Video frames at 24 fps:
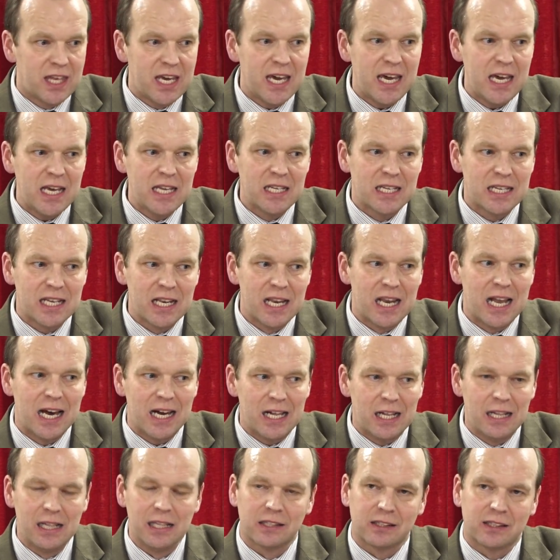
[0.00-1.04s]
these
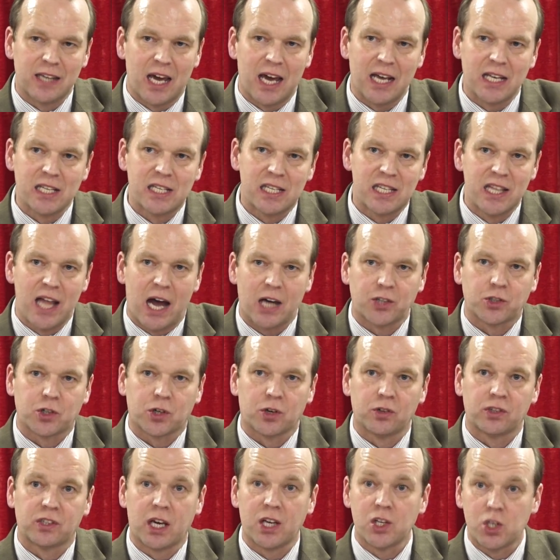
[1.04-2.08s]
little things,
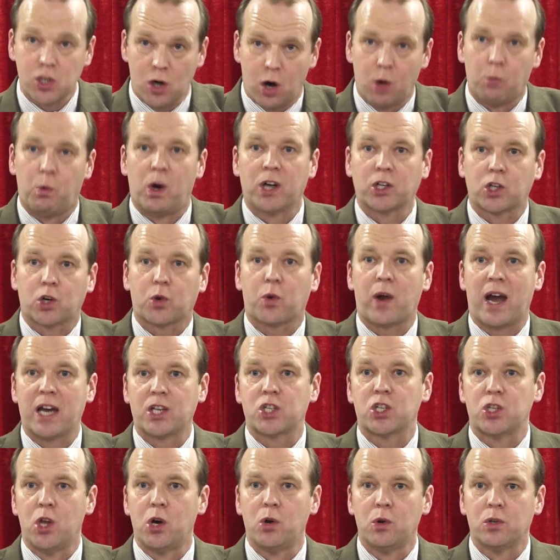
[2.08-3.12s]
natural things, are what
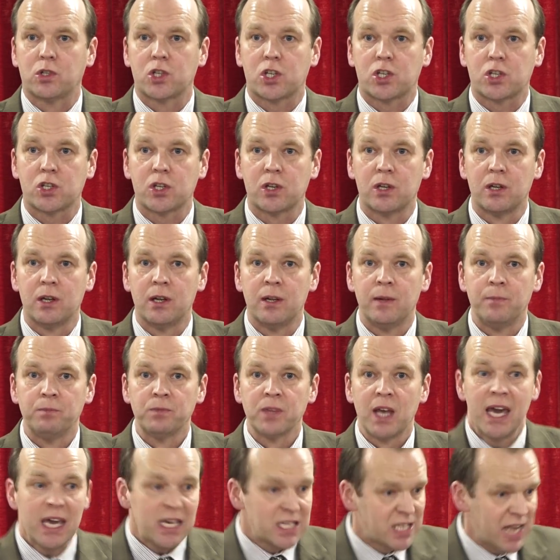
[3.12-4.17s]
Christ notes.
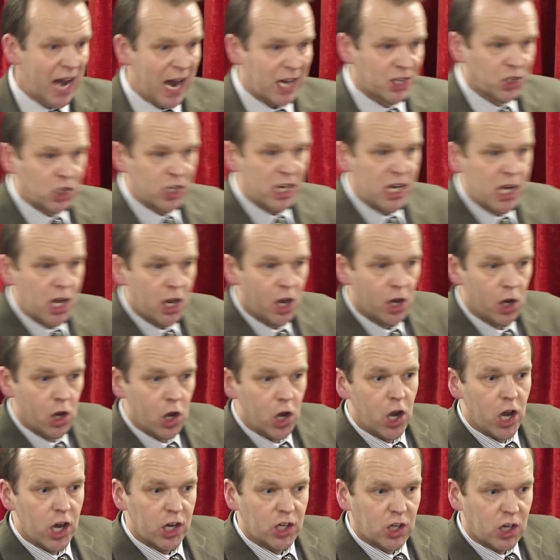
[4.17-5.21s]
He's actually
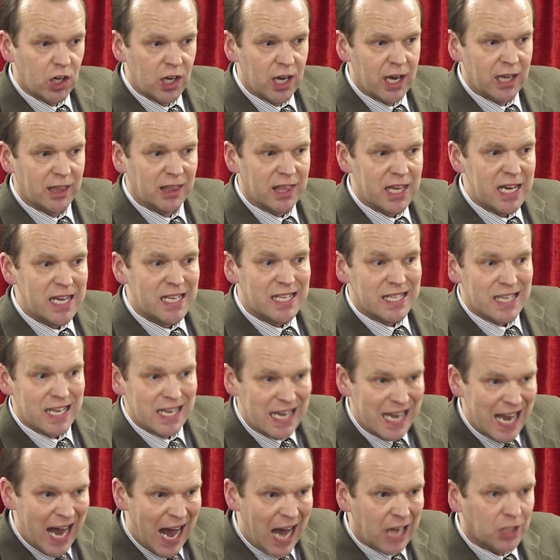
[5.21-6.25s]
looking at these
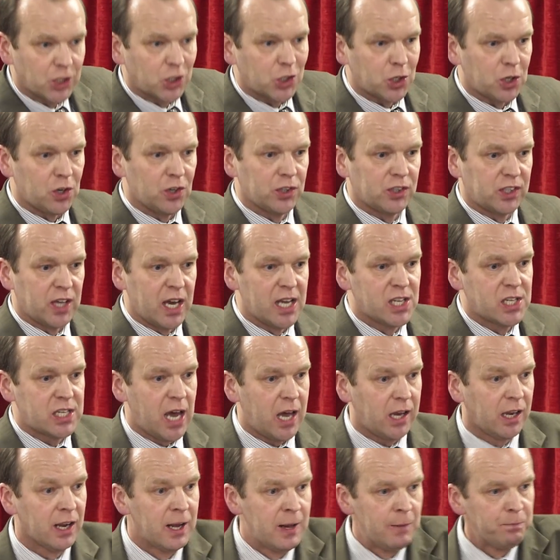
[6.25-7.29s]
natural things,
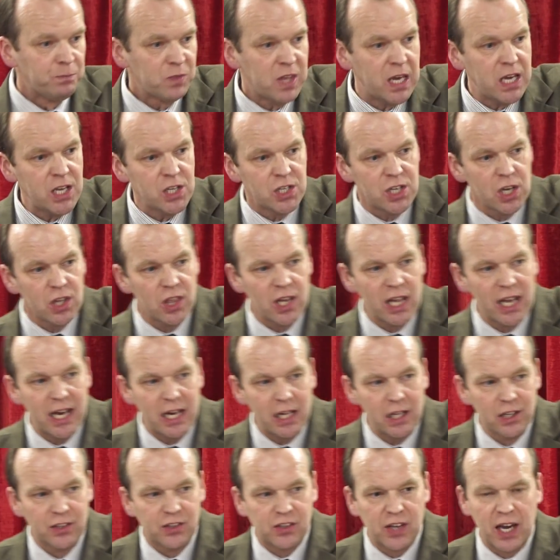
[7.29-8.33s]
saying, These are the
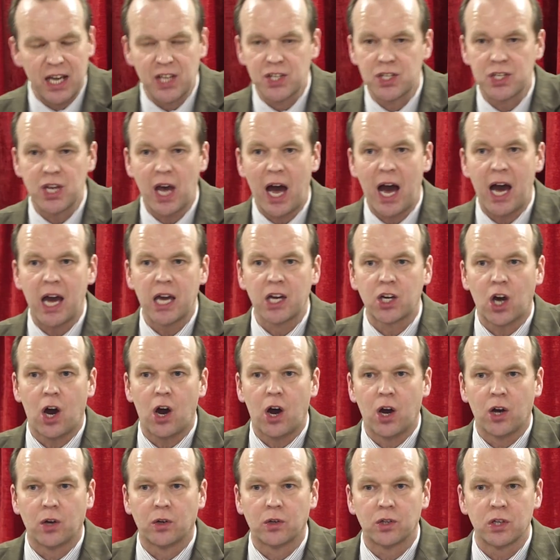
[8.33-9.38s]
little things I
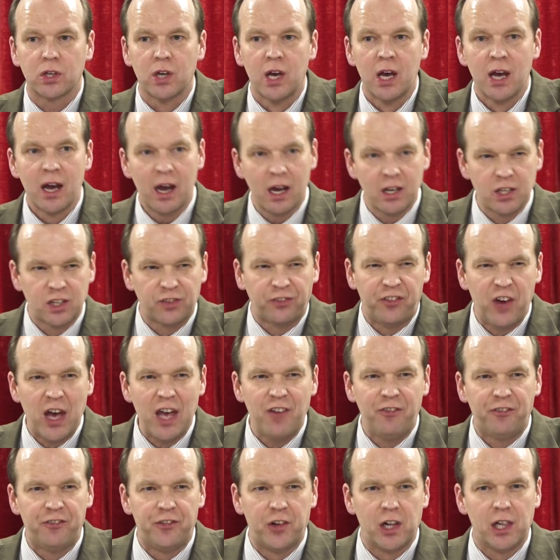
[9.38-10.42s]
count as
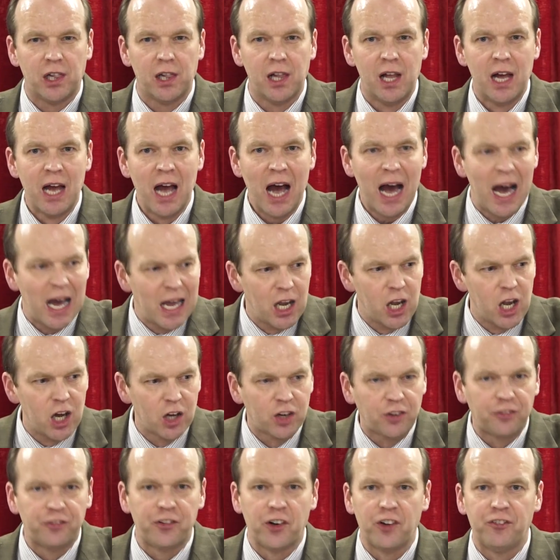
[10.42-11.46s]
faithful. I
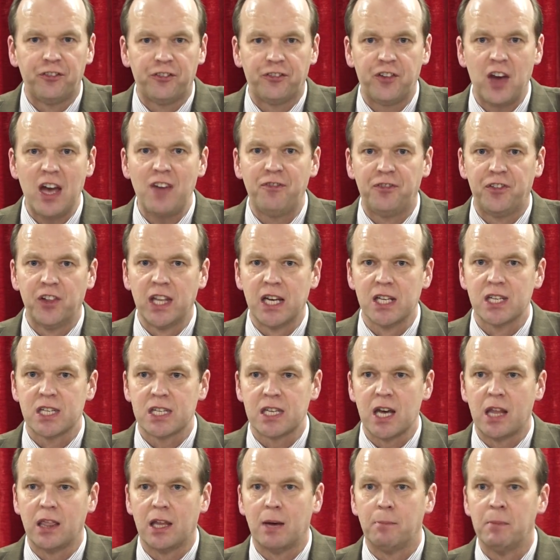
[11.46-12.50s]
look for faithfulness
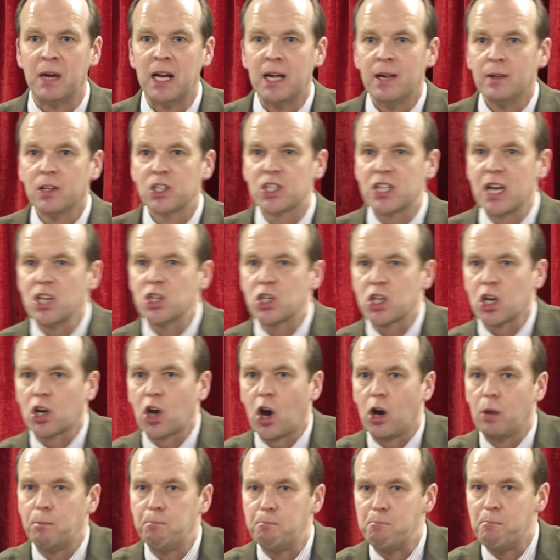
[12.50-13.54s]
in them. Saints of
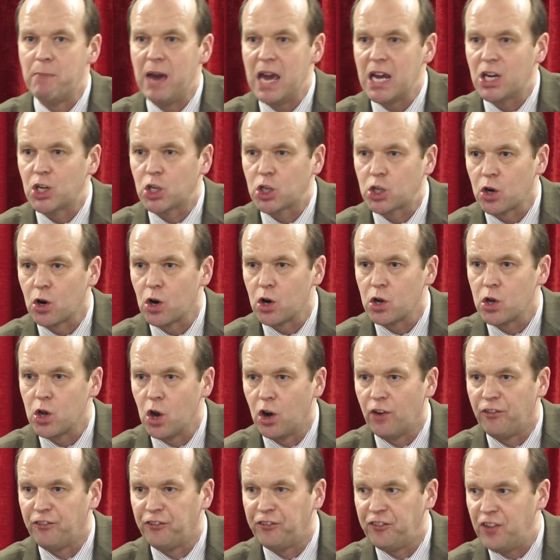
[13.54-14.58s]
God, make sure
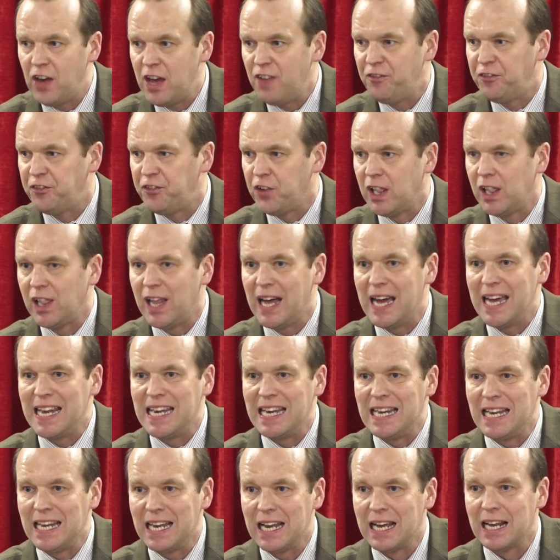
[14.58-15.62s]
you're faithful
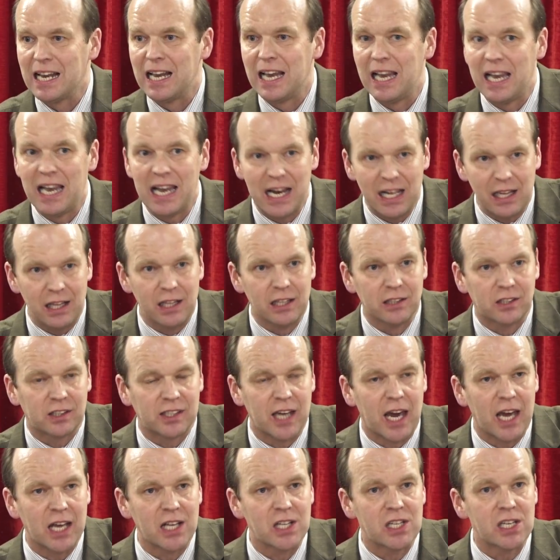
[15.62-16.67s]
in little
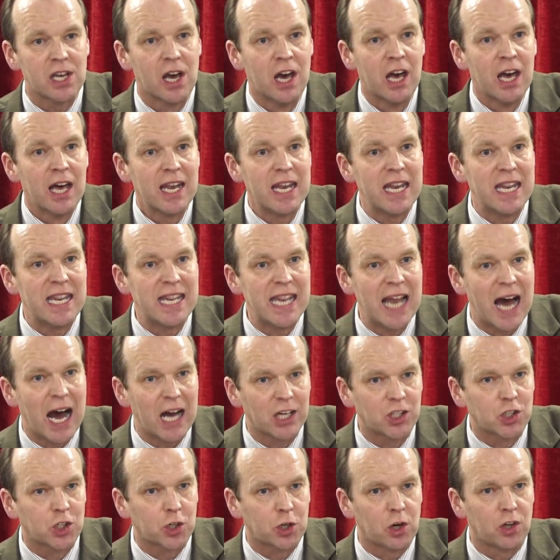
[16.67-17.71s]
things,
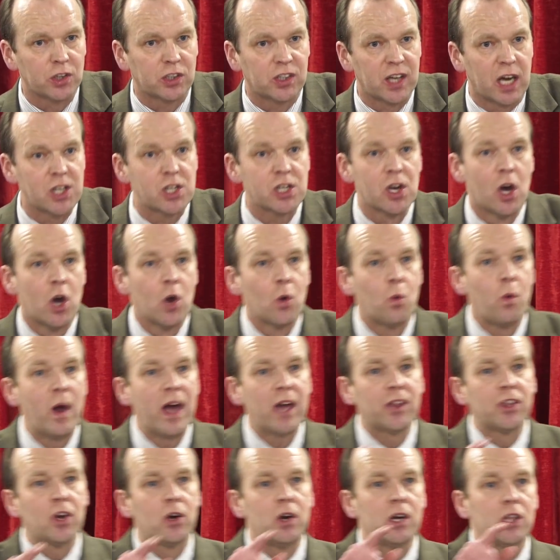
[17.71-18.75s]
natural things,
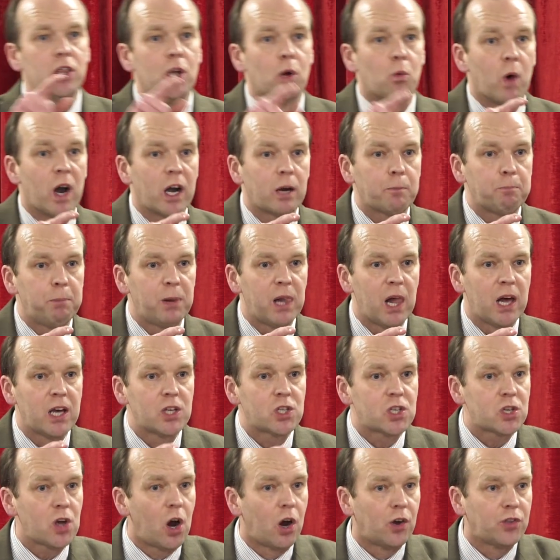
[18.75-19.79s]
whether in the
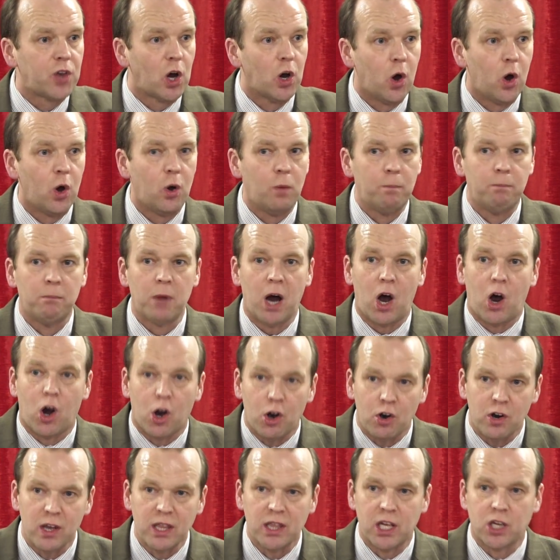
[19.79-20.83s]
workplace or the home
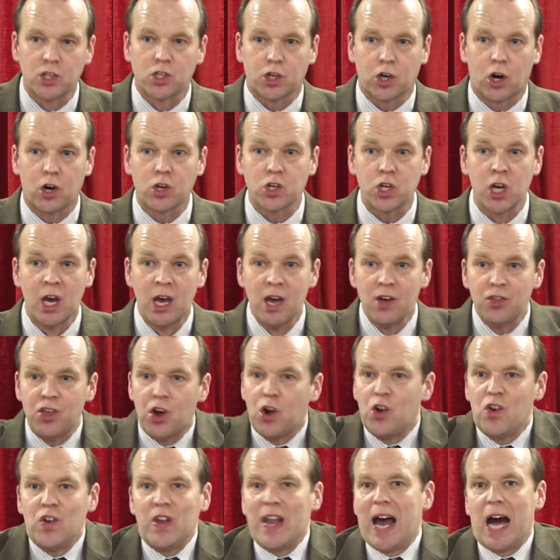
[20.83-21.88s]
or in the church.
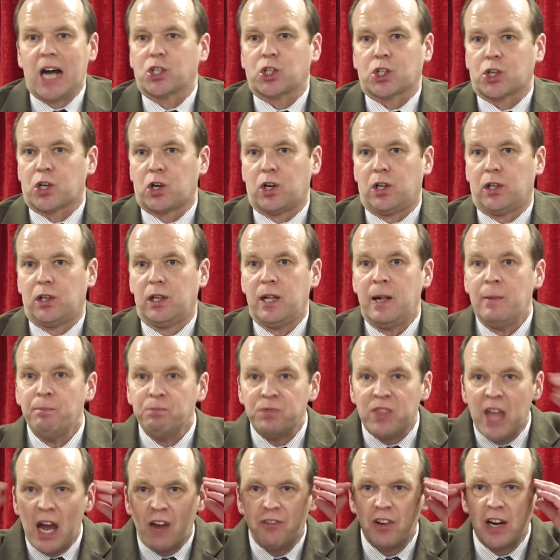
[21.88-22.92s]
They're natural.
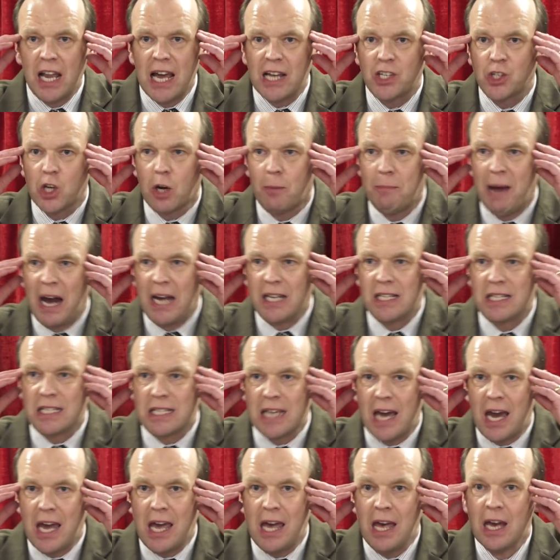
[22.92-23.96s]
Never let your mind
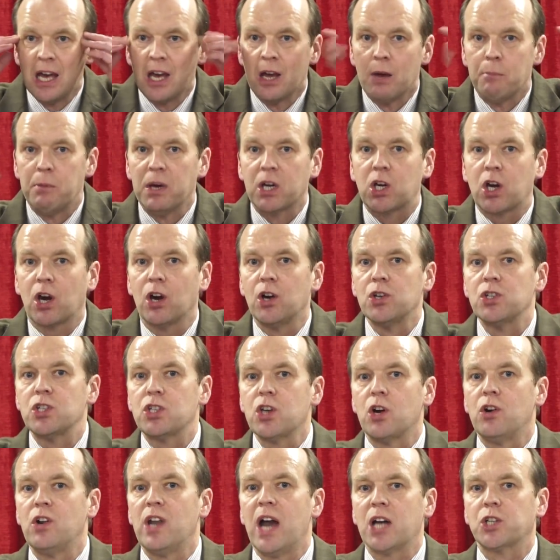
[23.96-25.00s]
say, because
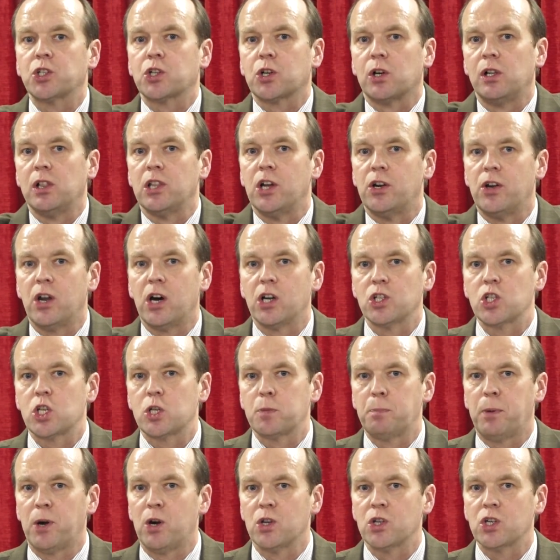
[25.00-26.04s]
they're natural, they're not
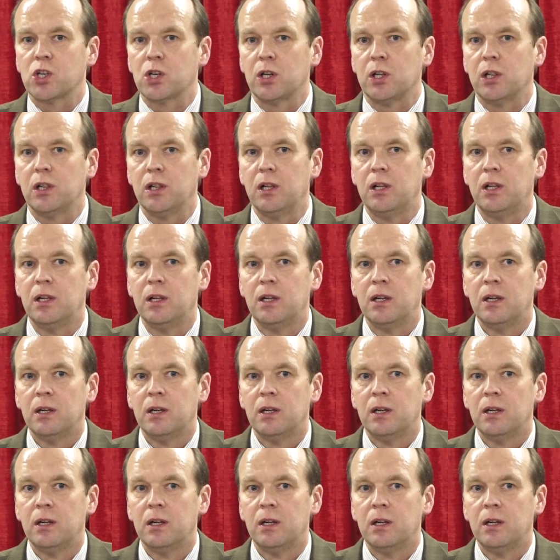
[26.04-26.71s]
spiritual.